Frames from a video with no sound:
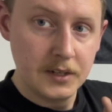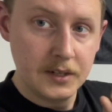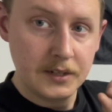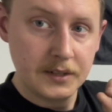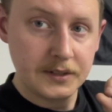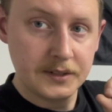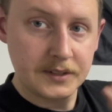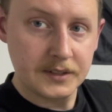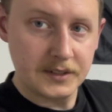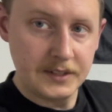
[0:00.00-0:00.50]

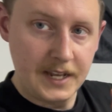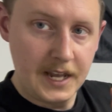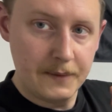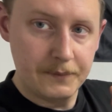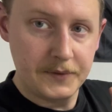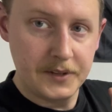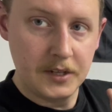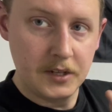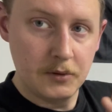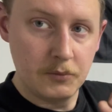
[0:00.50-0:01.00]
snap
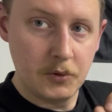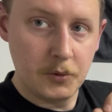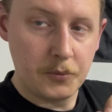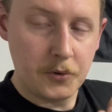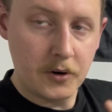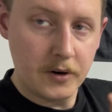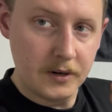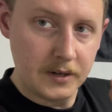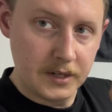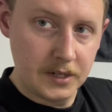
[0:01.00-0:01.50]
them
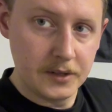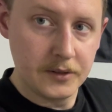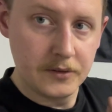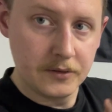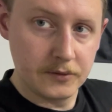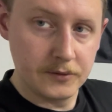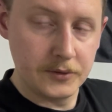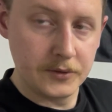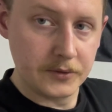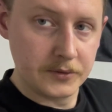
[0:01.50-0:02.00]
apart and they're
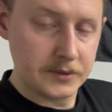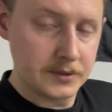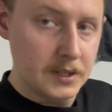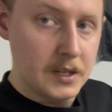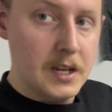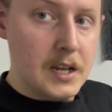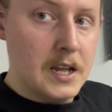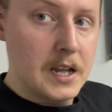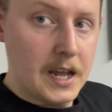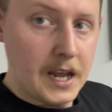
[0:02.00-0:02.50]
loose,
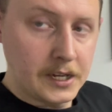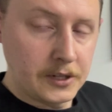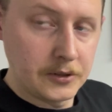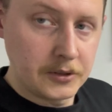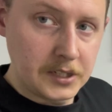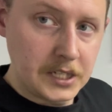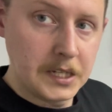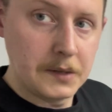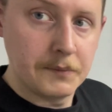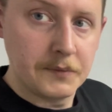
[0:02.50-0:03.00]
and you
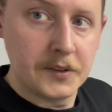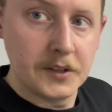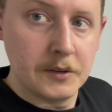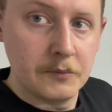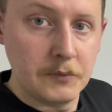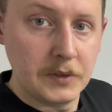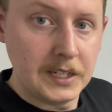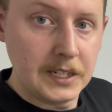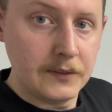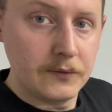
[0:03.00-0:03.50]
keep them
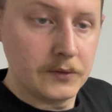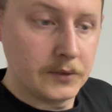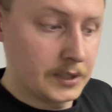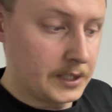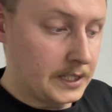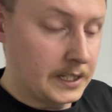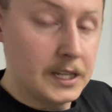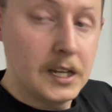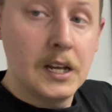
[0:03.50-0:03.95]
evenly